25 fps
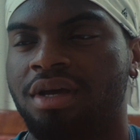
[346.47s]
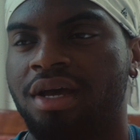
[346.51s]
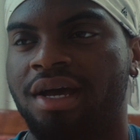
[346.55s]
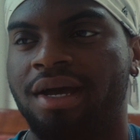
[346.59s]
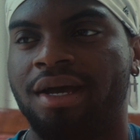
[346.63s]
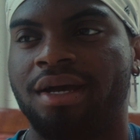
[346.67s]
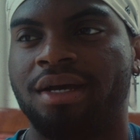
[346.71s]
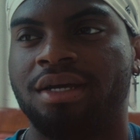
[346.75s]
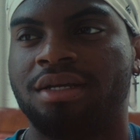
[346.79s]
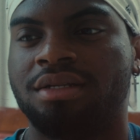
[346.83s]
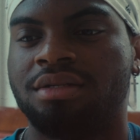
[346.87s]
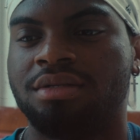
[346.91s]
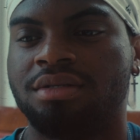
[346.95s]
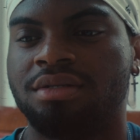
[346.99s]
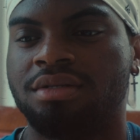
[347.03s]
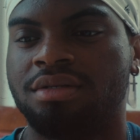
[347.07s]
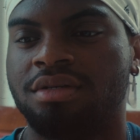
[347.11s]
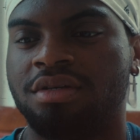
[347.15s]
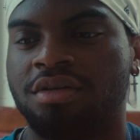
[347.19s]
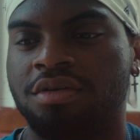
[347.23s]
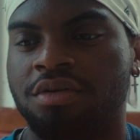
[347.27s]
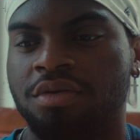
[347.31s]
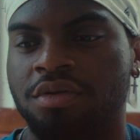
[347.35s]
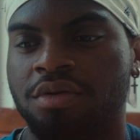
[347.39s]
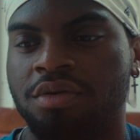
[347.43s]
And,
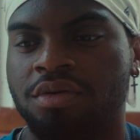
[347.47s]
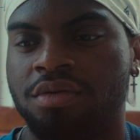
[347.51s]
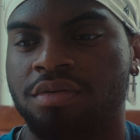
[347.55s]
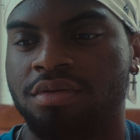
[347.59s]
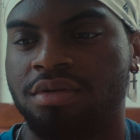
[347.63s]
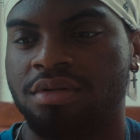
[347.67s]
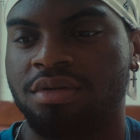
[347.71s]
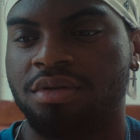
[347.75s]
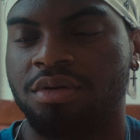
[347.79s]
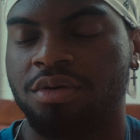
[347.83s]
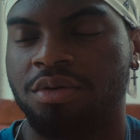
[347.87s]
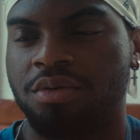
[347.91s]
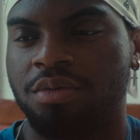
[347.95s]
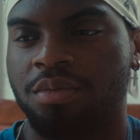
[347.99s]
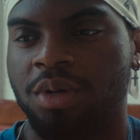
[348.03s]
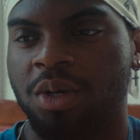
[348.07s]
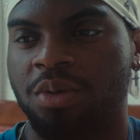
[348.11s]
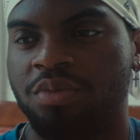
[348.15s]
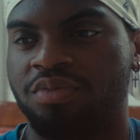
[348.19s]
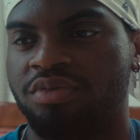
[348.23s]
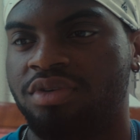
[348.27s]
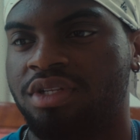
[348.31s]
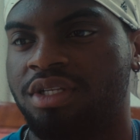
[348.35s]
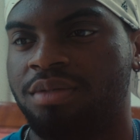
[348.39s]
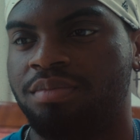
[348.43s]
you know,
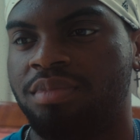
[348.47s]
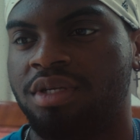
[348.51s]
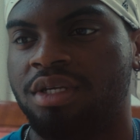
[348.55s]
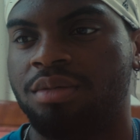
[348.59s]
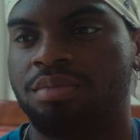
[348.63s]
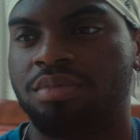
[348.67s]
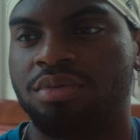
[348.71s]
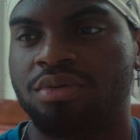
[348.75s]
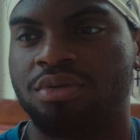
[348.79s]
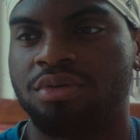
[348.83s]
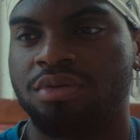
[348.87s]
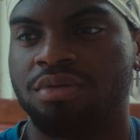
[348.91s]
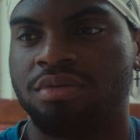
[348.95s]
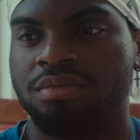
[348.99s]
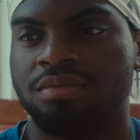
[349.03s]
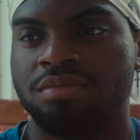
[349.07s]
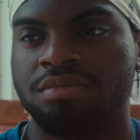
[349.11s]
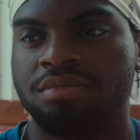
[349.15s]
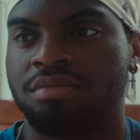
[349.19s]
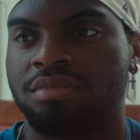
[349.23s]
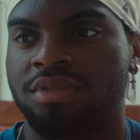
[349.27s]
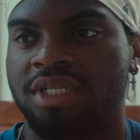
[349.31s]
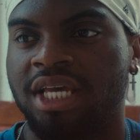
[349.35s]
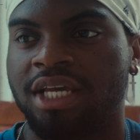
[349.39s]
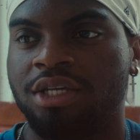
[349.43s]
hopefully people
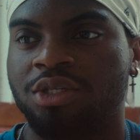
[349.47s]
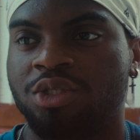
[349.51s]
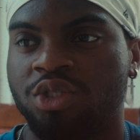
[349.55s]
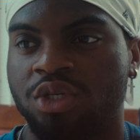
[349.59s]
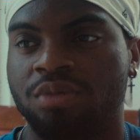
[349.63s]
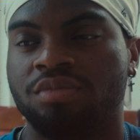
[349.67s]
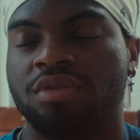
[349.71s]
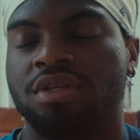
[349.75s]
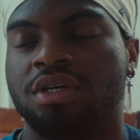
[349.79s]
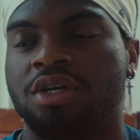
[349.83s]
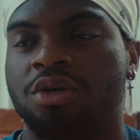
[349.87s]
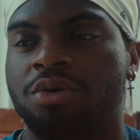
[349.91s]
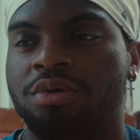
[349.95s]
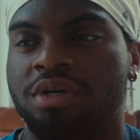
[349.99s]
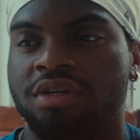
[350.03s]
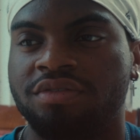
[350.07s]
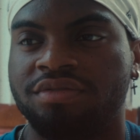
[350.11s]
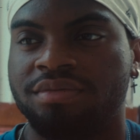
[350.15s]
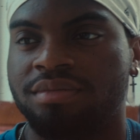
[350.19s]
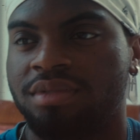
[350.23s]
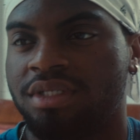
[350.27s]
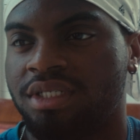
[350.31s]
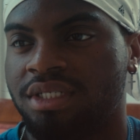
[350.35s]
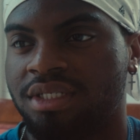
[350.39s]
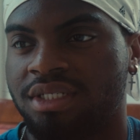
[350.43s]
take something away
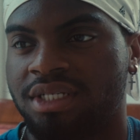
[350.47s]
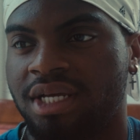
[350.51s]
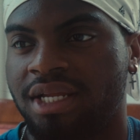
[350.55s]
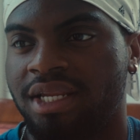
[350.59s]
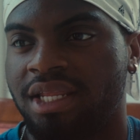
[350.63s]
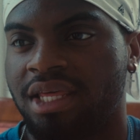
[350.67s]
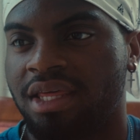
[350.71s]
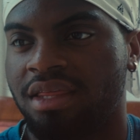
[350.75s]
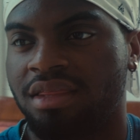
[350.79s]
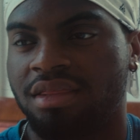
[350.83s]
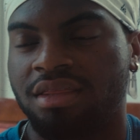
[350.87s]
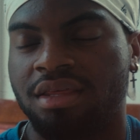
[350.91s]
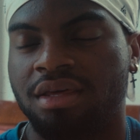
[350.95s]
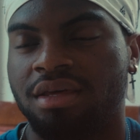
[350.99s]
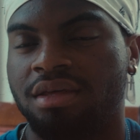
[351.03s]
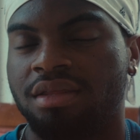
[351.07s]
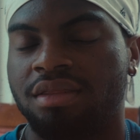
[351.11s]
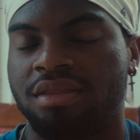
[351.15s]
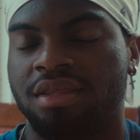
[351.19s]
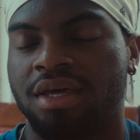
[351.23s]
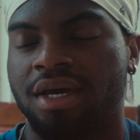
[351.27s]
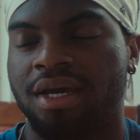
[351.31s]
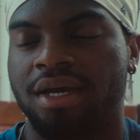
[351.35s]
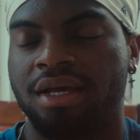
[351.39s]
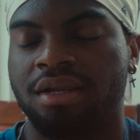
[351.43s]
from this and they think
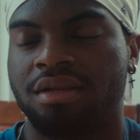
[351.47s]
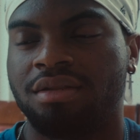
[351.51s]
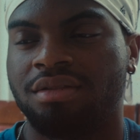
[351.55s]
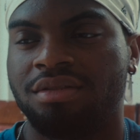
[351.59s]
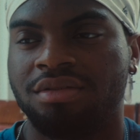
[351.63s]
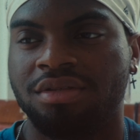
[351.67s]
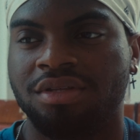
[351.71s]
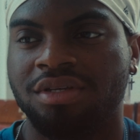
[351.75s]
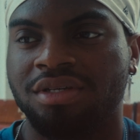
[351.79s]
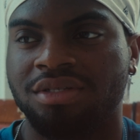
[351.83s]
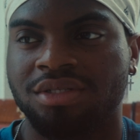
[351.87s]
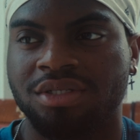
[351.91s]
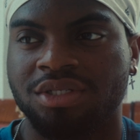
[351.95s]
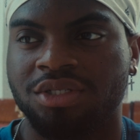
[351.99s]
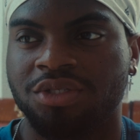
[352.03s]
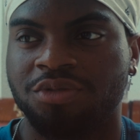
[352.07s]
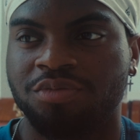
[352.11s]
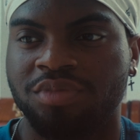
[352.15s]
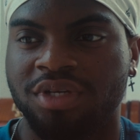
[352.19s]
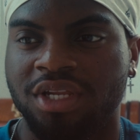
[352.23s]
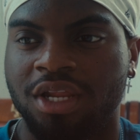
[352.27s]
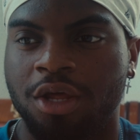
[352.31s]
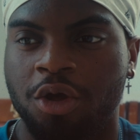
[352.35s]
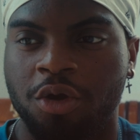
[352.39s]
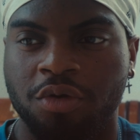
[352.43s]
that this has
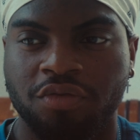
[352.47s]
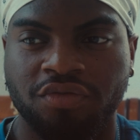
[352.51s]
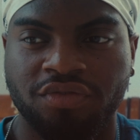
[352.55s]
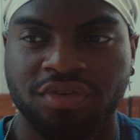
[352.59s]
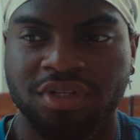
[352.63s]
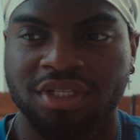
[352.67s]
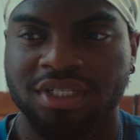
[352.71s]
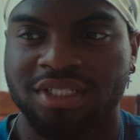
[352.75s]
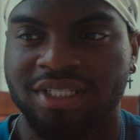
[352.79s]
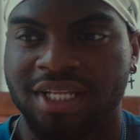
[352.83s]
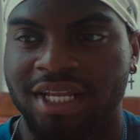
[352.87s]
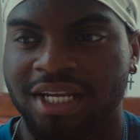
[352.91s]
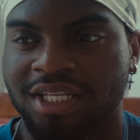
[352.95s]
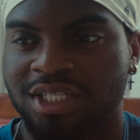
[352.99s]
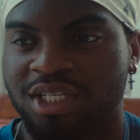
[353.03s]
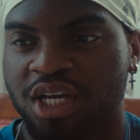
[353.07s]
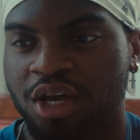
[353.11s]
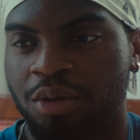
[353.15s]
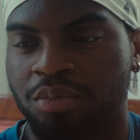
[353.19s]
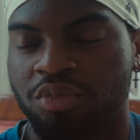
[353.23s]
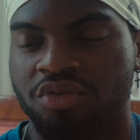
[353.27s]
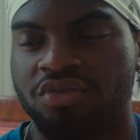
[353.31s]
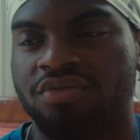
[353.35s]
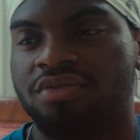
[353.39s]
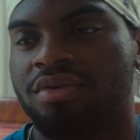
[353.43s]
been helpful in any
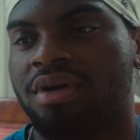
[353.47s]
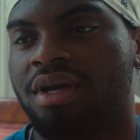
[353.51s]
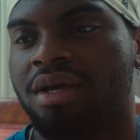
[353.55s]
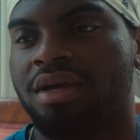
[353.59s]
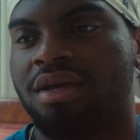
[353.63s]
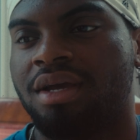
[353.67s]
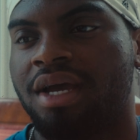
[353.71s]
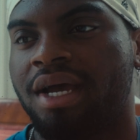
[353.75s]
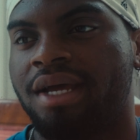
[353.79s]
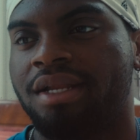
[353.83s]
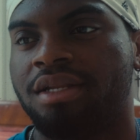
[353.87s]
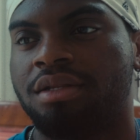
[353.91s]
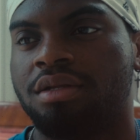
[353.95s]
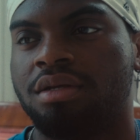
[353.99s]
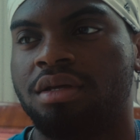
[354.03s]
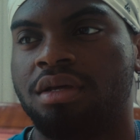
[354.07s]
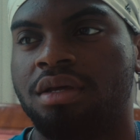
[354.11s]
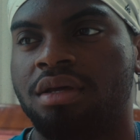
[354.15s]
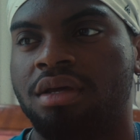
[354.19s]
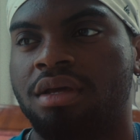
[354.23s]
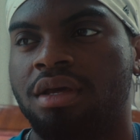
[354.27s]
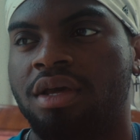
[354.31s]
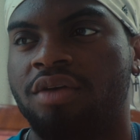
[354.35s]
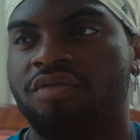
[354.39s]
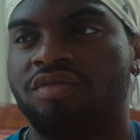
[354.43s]
type of way. And
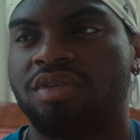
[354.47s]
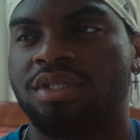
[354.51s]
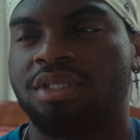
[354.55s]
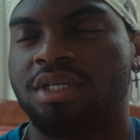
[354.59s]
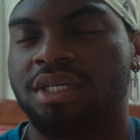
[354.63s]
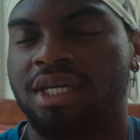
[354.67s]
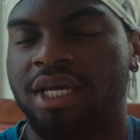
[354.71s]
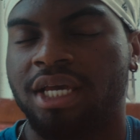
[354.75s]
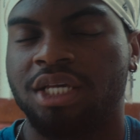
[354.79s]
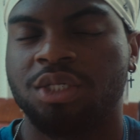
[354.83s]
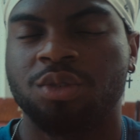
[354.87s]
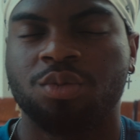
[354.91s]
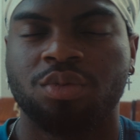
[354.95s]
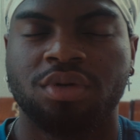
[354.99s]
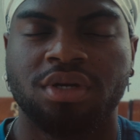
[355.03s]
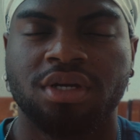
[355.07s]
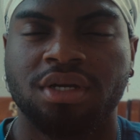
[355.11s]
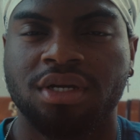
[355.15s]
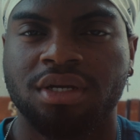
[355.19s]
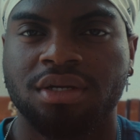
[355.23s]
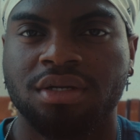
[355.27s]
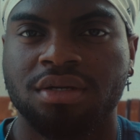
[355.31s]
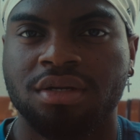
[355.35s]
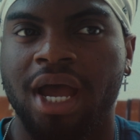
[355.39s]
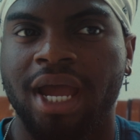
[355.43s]
if it's a case
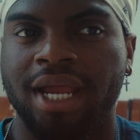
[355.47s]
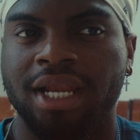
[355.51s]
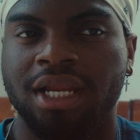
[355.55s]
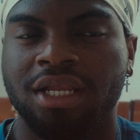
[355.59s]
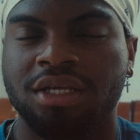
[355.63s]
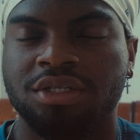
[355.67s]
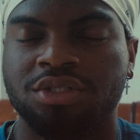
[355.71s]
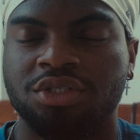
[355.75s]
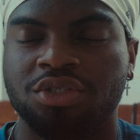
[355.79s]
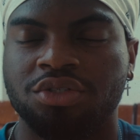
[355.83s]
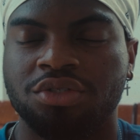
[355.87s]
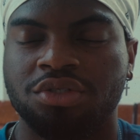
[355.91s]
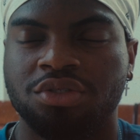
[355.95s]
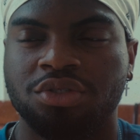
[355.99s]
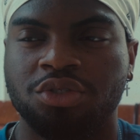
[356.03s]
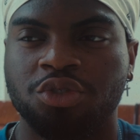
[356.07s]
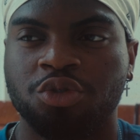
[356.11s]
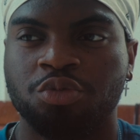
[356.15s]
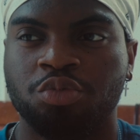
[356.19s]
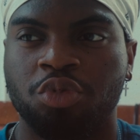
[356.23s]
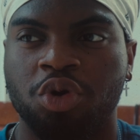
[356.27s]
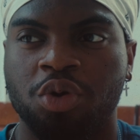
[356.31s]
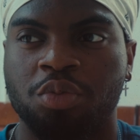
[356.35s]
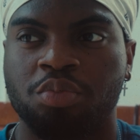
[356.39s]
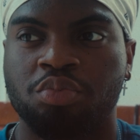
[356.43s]
where I need to
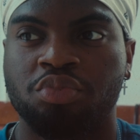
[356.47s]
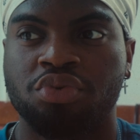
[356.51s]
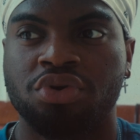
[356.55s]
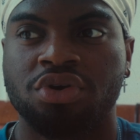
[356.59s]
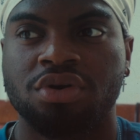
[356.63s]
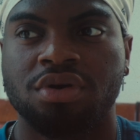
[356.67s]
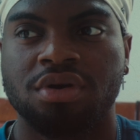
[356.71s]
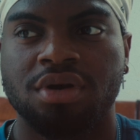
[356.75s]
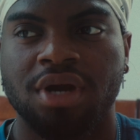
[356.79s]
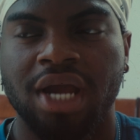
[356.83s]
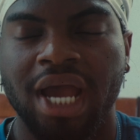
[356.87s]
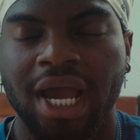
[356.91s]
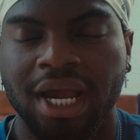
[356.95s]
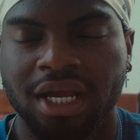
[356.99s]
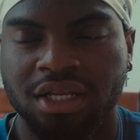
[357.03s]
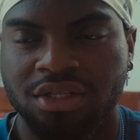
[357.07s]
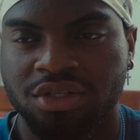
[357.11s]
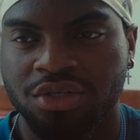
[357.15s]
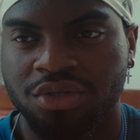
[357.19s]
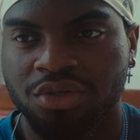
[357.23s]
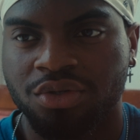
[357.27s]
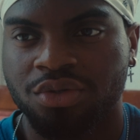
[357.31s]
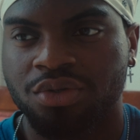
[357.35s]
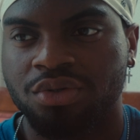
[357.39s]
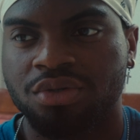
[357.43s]
do more
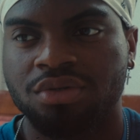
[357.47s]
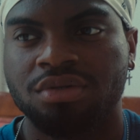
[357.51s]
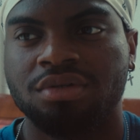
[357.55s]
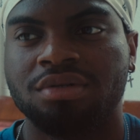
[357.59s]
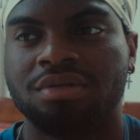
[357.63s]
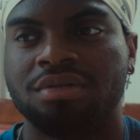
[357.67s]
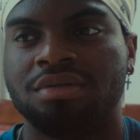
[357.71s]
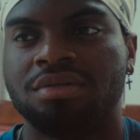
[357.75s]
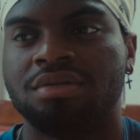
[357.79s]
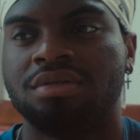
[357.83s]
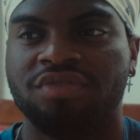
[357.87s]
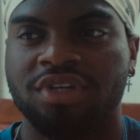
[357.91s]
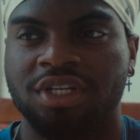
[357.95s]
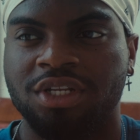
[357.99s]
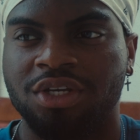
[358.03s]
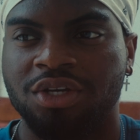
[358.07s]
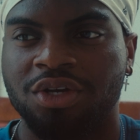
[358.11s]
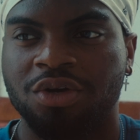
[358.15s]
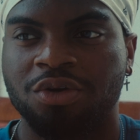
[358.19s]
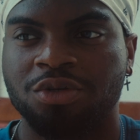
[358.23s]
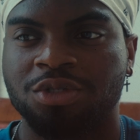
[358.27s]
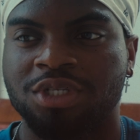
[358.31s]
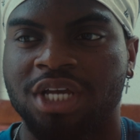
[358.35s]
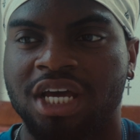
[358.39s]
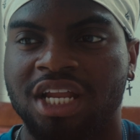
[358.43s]
practical
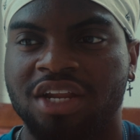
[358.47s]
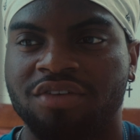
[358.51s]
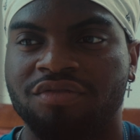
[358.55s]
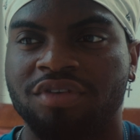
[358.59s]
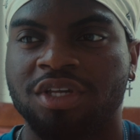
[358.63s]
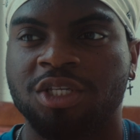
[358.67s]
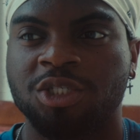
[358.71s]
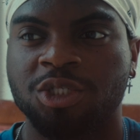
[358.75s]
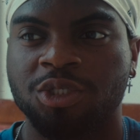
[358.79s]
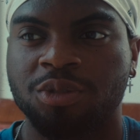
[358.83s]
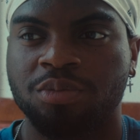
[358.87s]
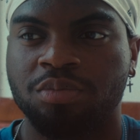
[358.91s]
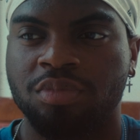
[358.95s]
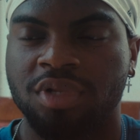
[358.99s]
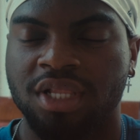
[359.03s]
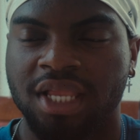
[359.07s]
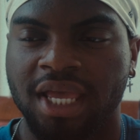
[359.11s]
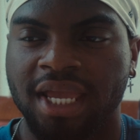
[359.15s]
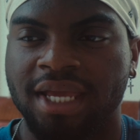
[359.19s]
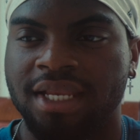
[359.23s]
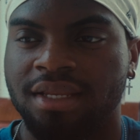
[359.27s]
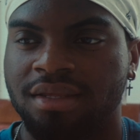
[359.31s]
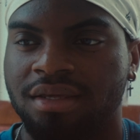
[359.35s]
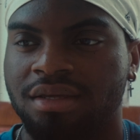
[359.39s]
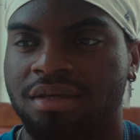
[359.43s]
videos kind of
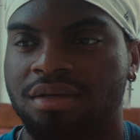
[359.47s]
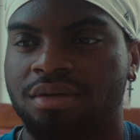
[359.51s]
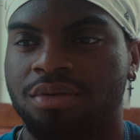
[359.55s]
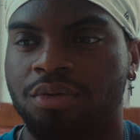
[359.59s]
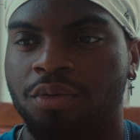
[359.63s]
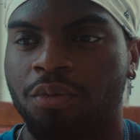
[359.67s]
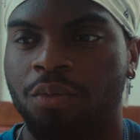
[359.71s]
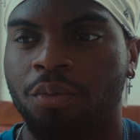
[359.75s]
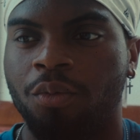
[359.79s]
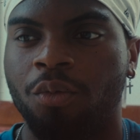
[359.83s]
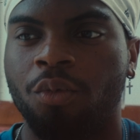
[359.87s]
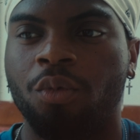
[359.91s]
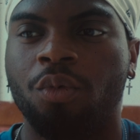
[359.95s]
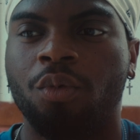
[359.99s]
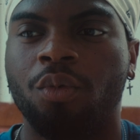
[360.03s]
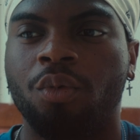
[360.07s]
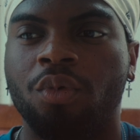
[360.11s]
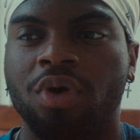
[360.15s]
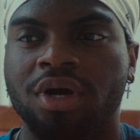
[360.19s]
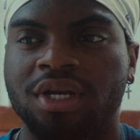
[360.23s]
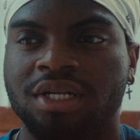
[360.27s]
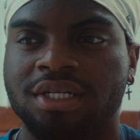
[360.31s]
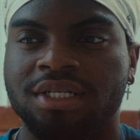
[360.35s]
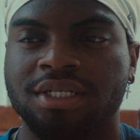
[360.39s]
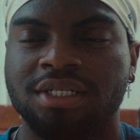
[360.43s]
explaining
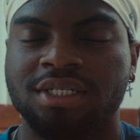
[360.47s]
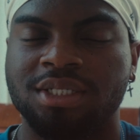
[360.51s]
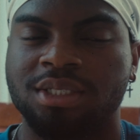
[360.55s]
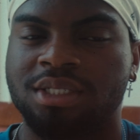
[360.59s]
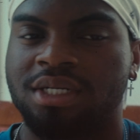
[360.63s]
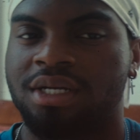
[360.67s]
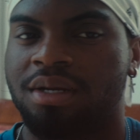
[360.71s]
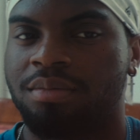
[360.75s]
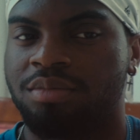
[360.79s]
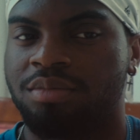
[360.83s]
what it is that